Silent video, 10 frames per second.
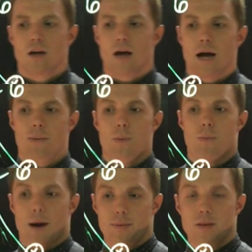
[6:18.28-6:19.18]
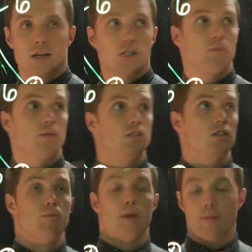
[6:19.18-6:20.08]
the population mean
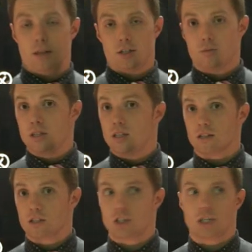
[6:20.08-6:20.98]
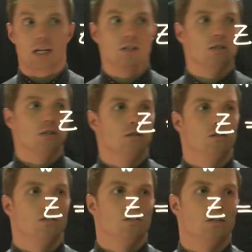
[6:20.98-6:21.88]
still. Population mean doesn't change.
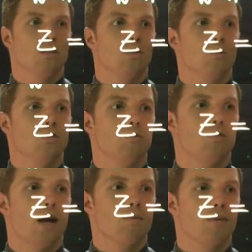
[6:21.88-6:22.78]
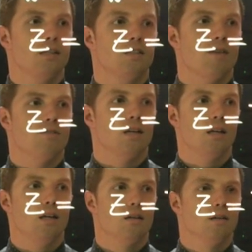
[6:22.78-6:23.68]
Still going to subtract by
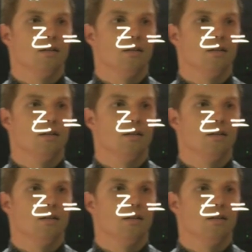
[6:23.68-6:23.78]
70.